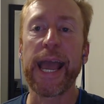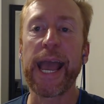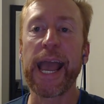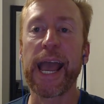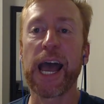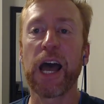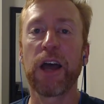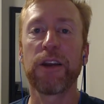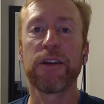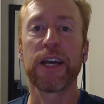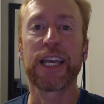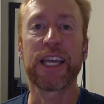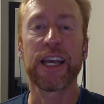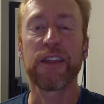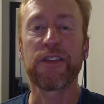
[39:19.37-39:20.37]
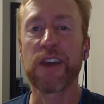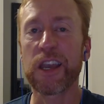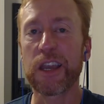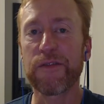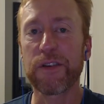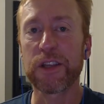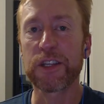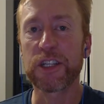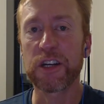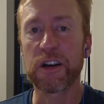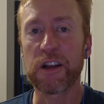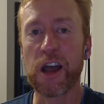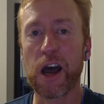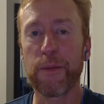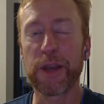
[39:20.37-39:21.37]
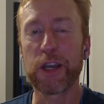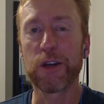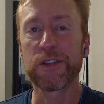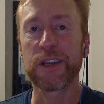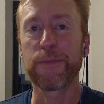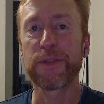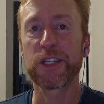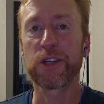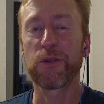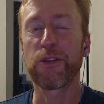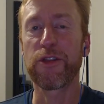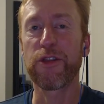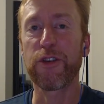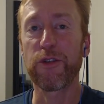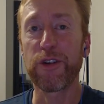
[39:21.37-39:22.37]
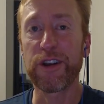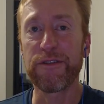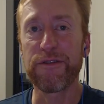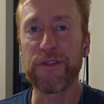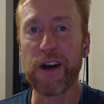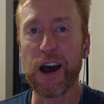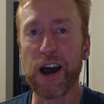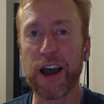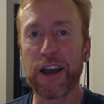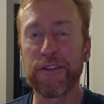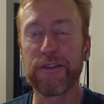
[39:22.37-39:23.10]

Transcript: And again, thank you for listening to Uncommon Goods, episode 35.